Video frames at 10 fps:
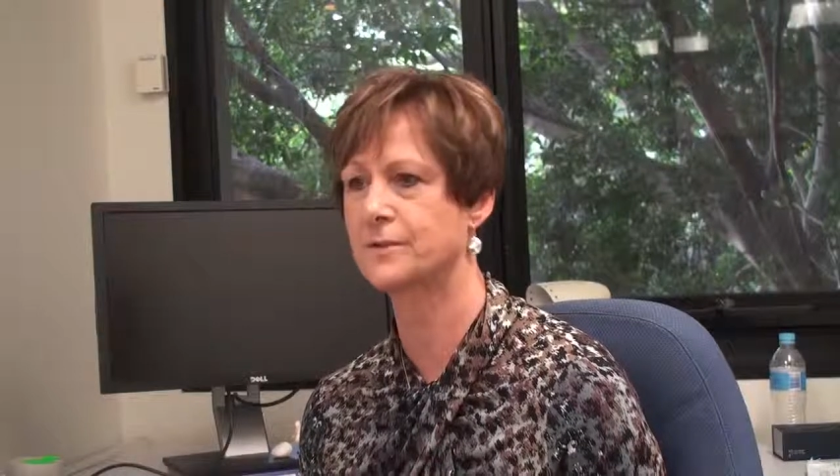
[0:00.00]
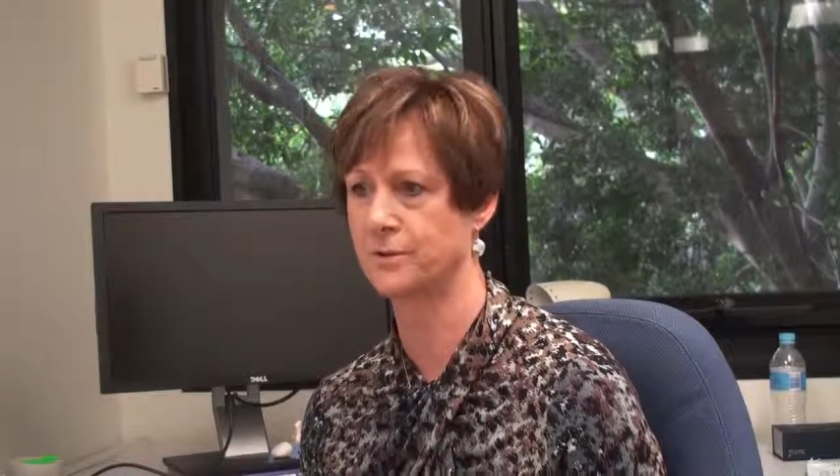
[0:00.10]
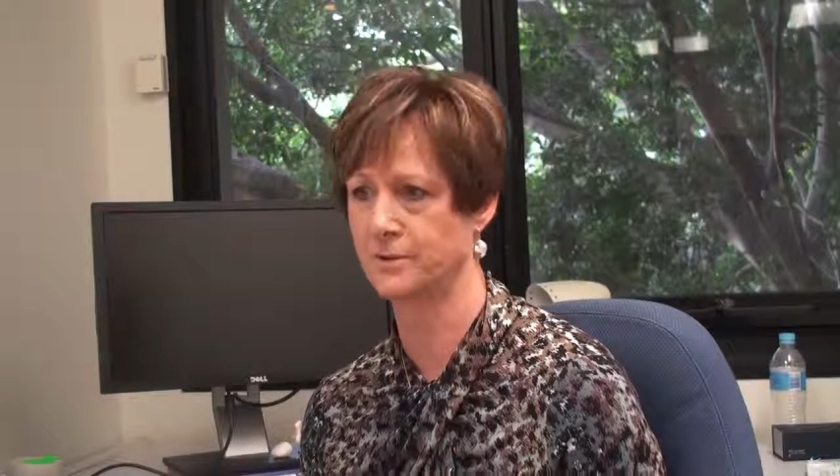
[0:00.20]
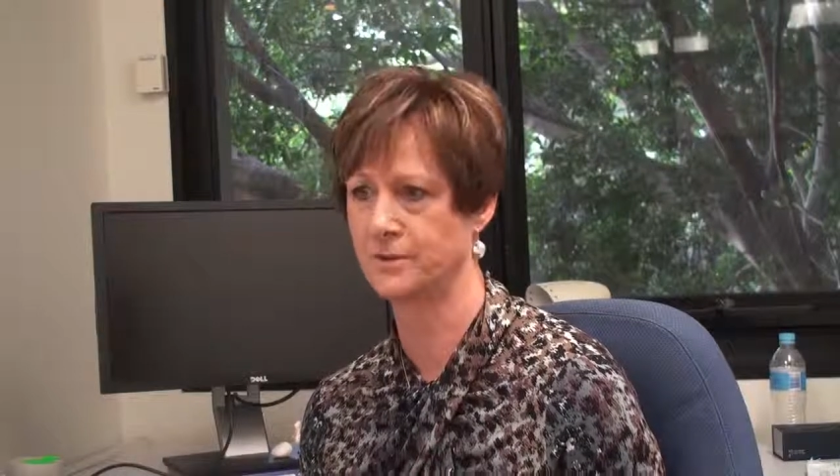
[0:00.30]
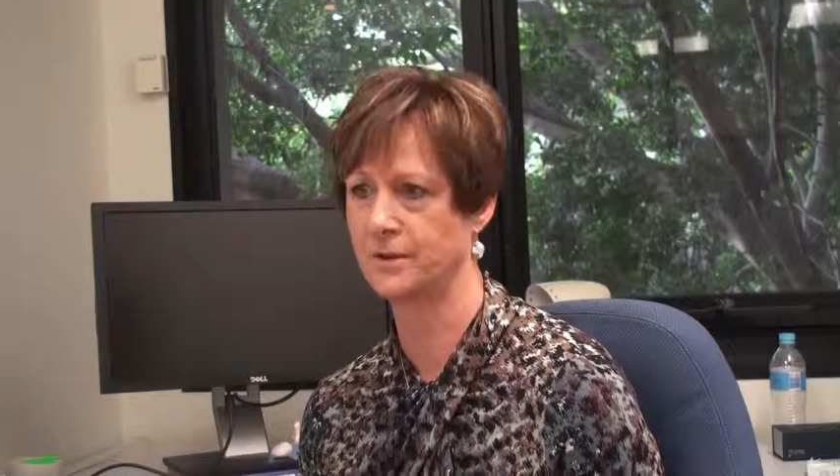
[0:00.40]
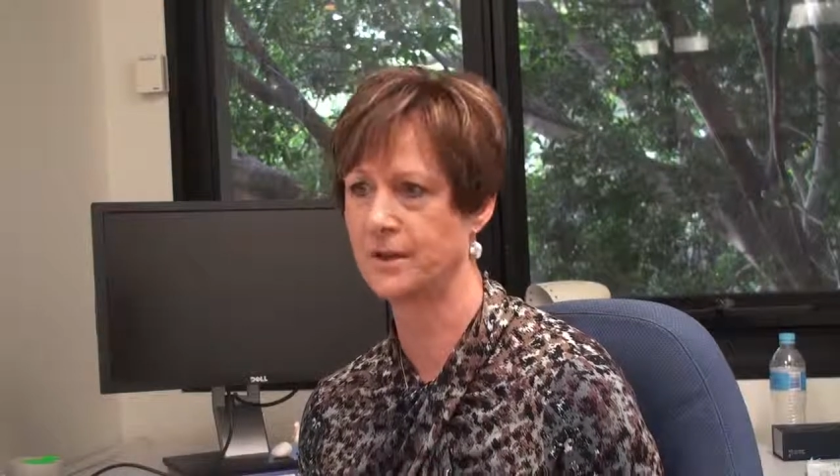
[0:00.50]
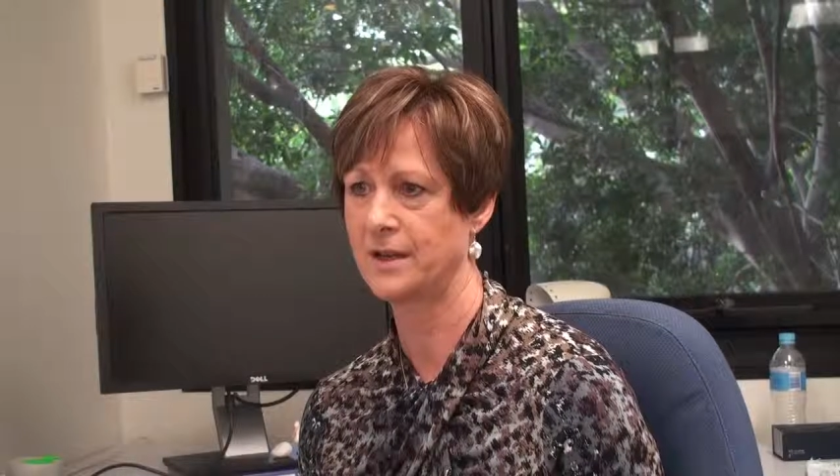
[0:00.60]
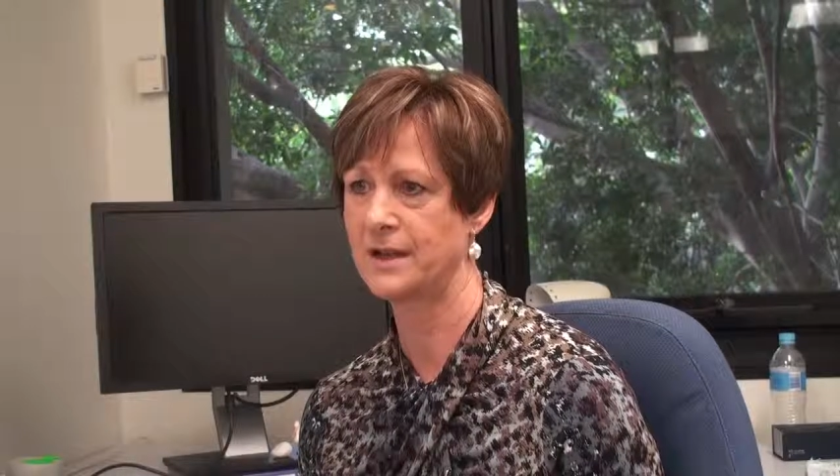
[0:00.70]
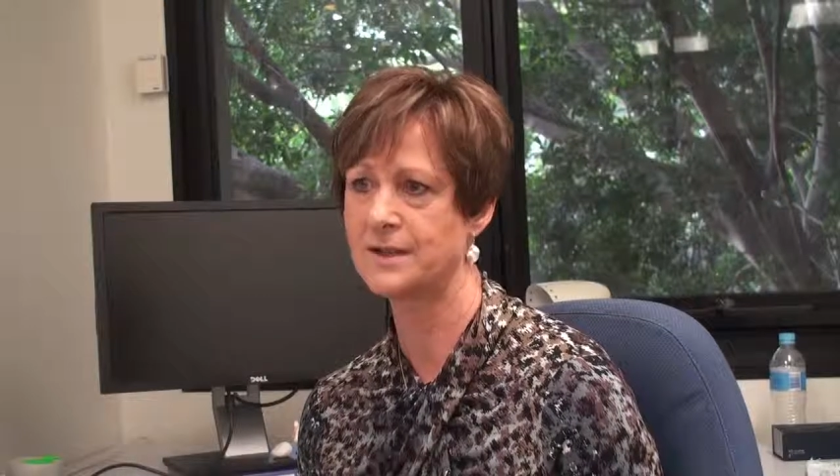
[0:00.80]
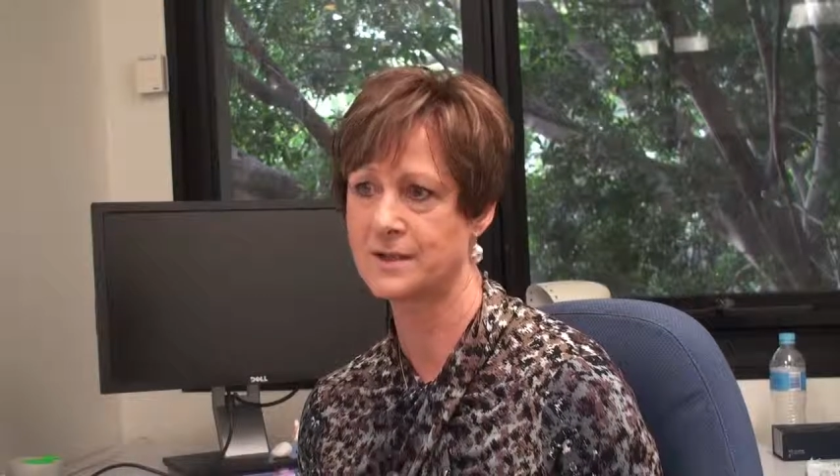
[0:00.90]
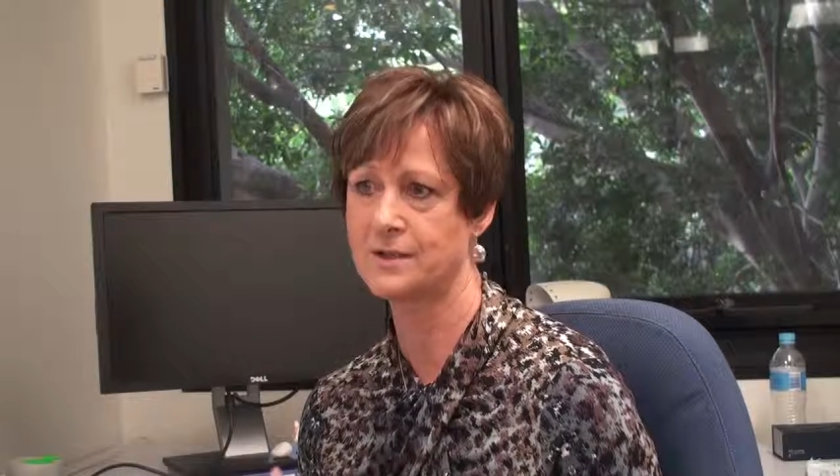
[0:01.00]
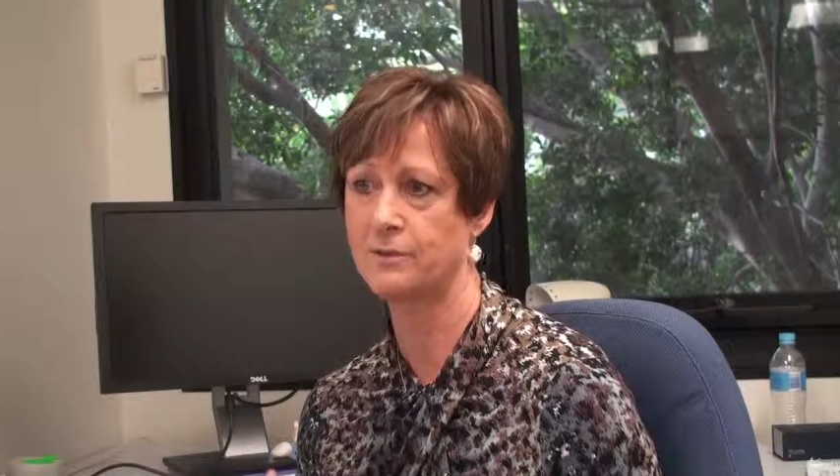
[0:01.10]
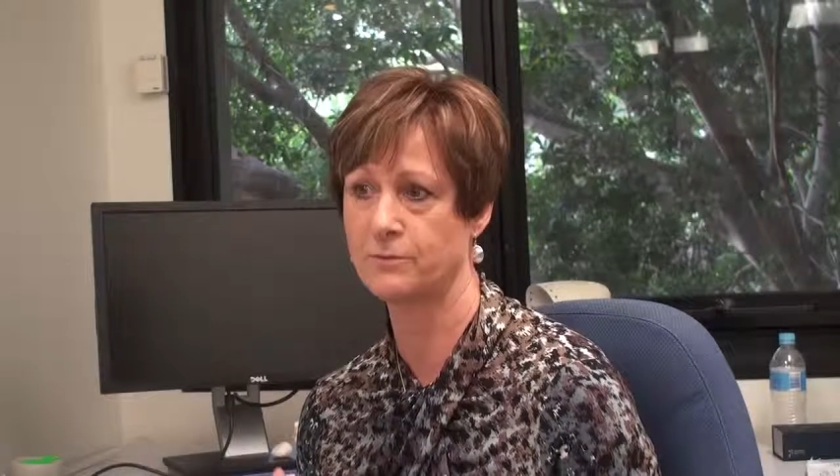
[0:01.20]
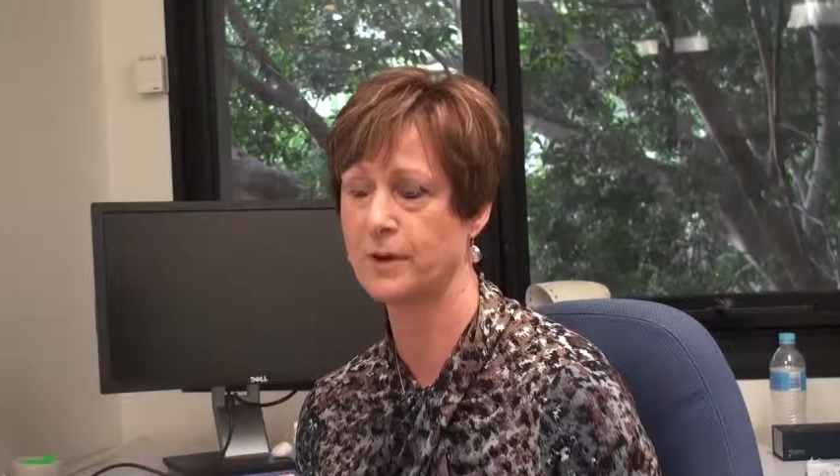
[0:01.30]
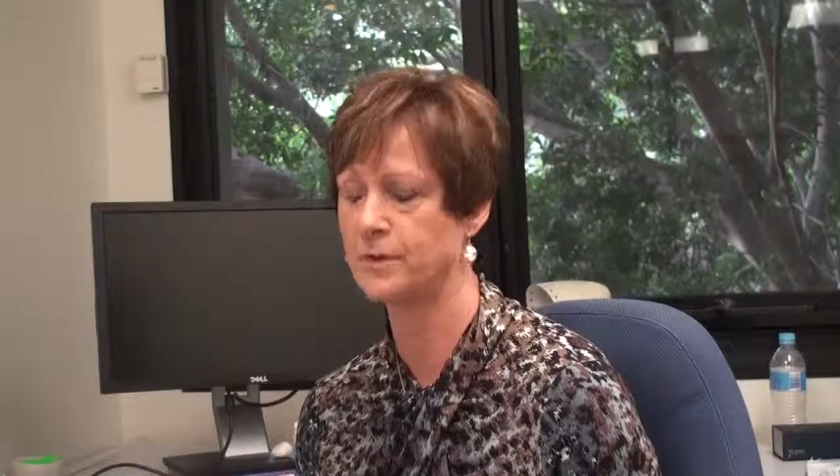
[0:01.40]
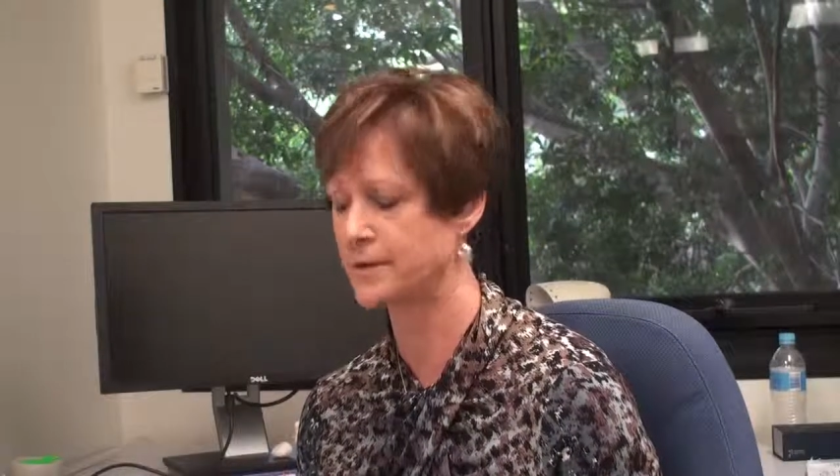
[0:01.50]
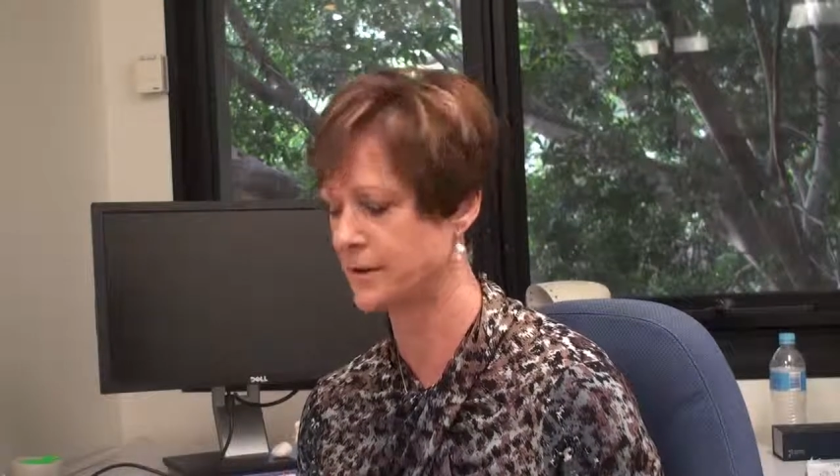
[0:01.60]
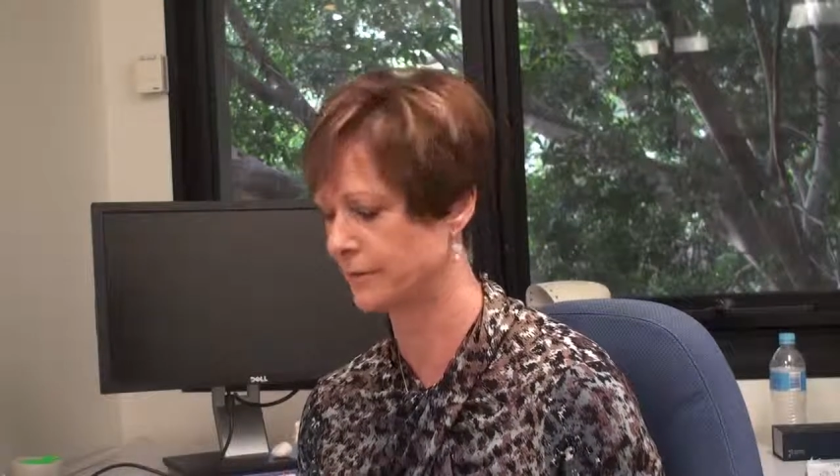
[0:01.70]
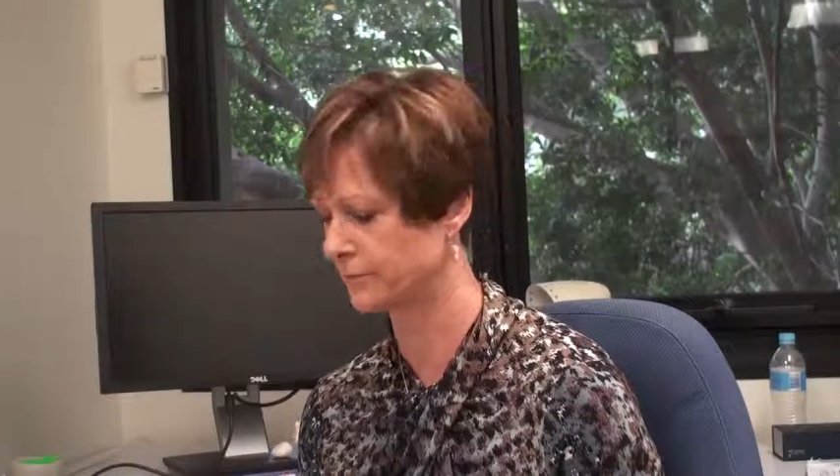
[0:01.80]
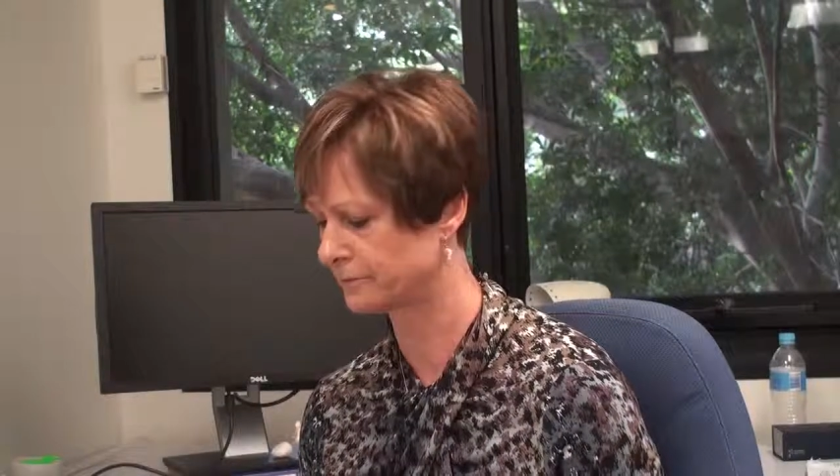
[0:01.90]
through in the software
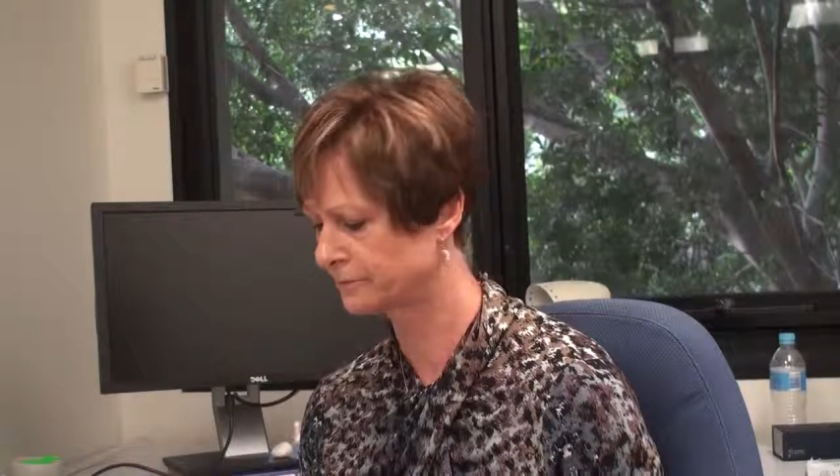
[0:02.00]
itself.